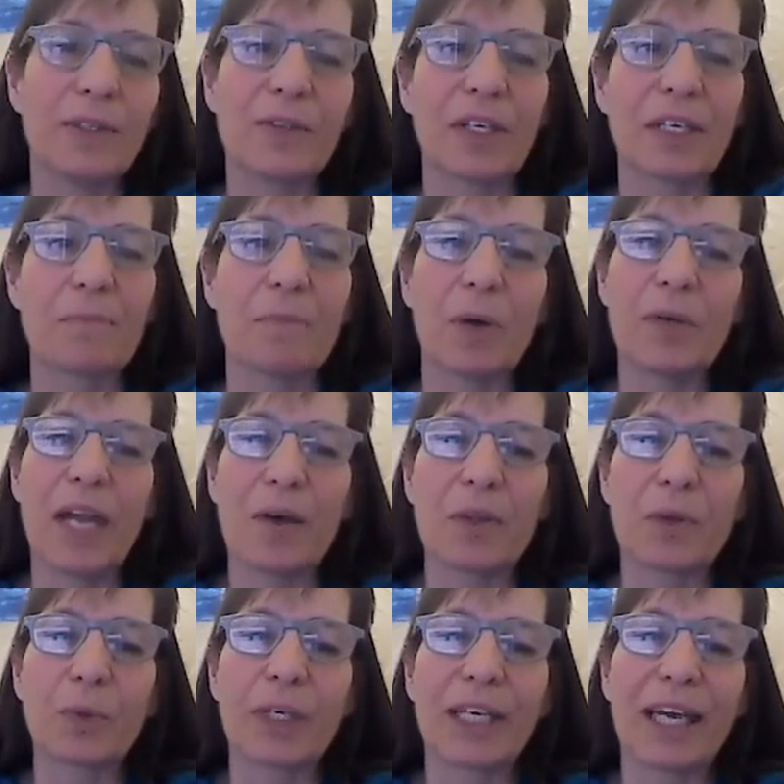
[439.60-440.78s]
you think about now that
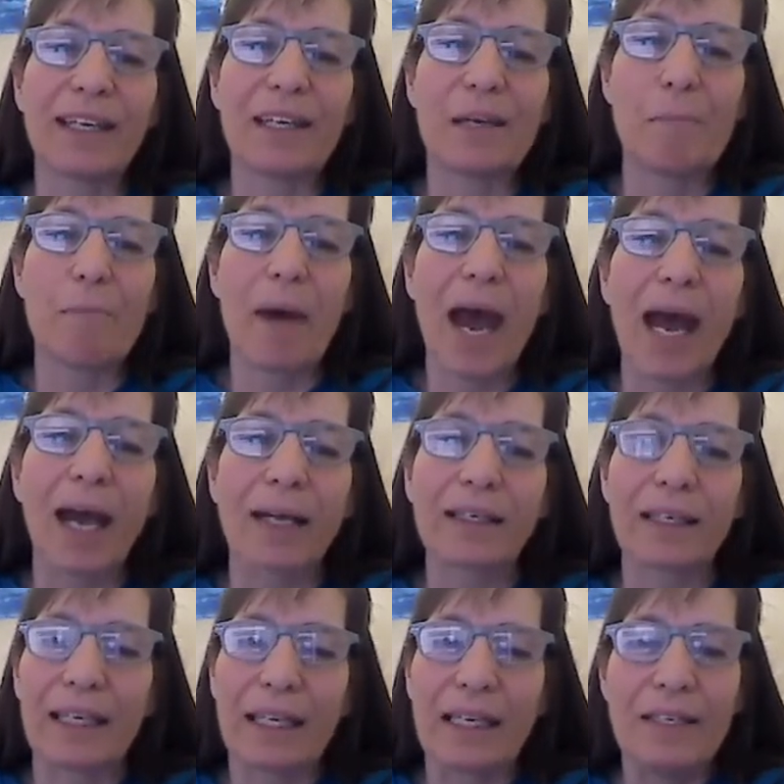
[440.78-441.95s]
we're getting it back,
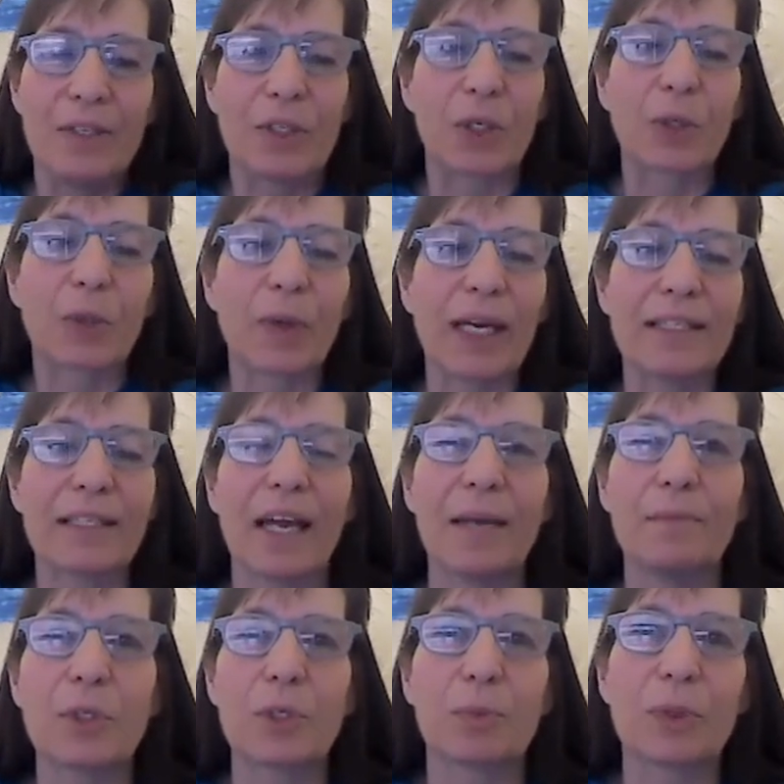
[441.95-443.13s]
it's a great time
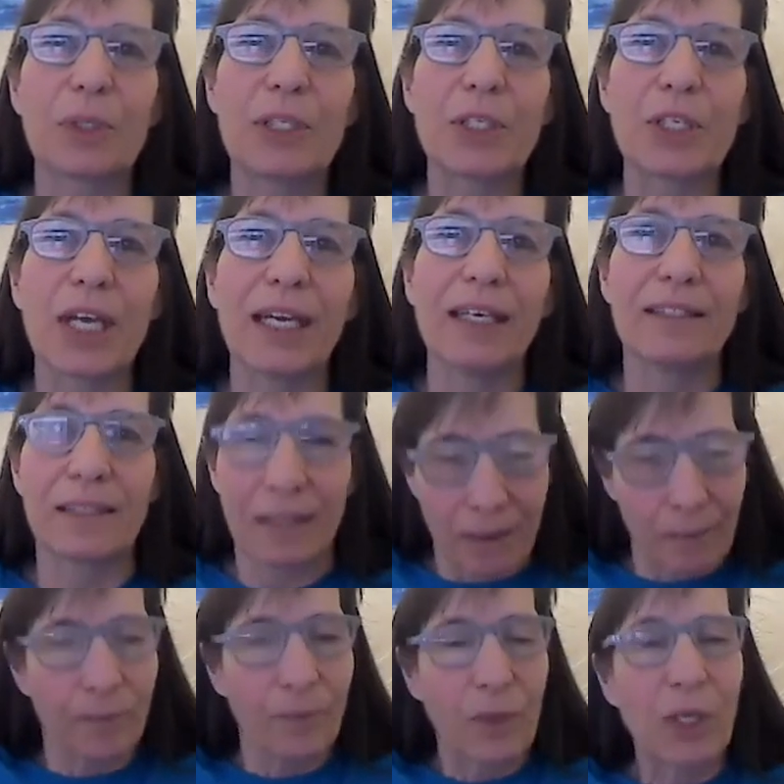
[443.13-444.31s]
to appreciate,
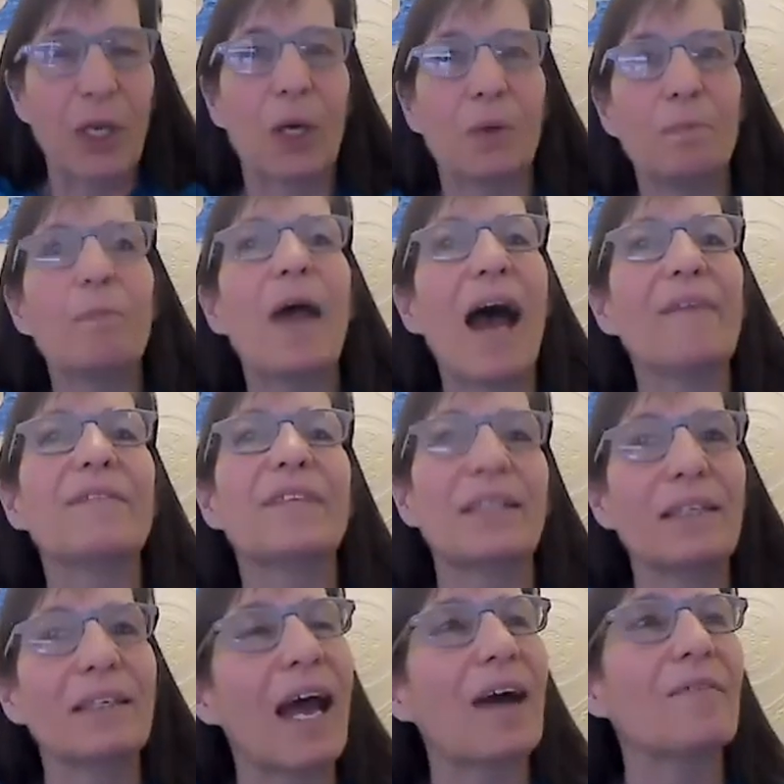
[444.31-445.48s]
you know,
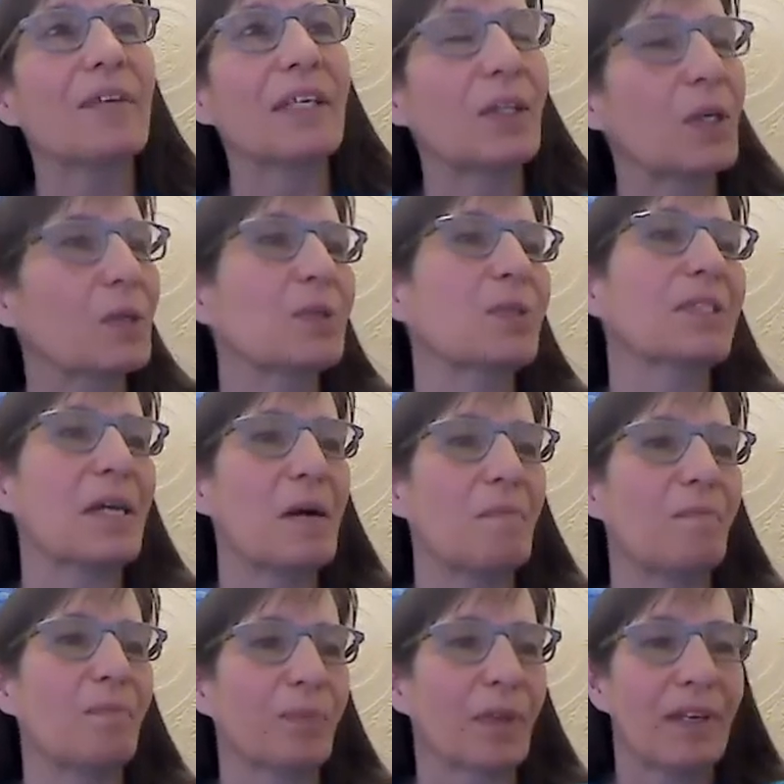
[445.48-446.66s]
having
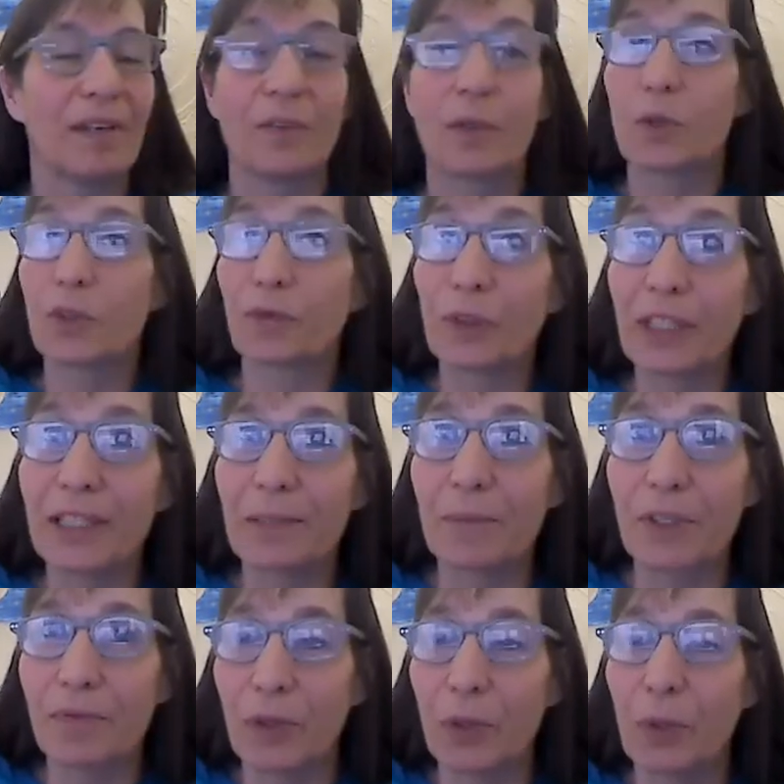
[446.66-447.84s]
those freedoms,
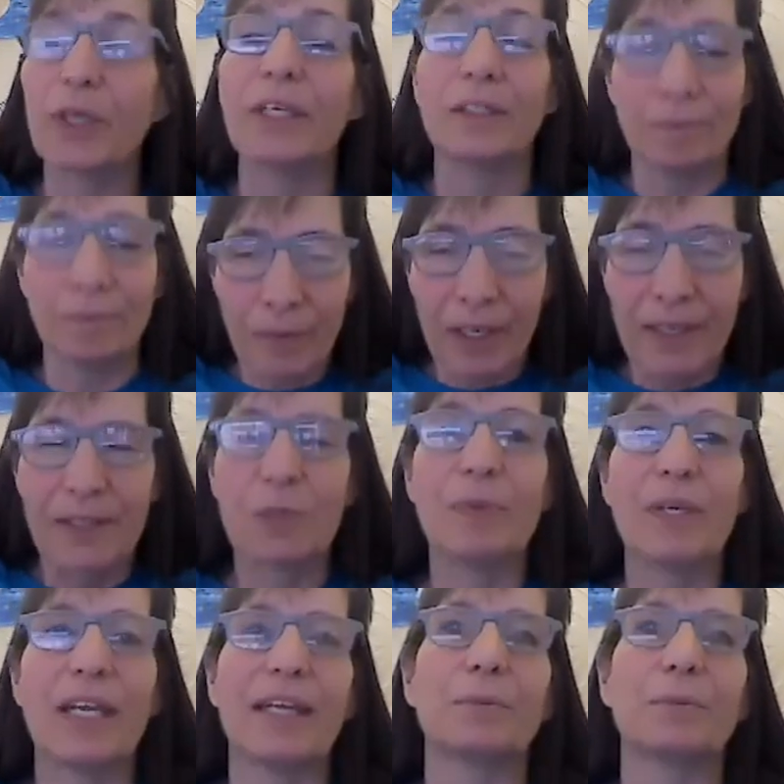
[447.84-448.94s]
if you will, to be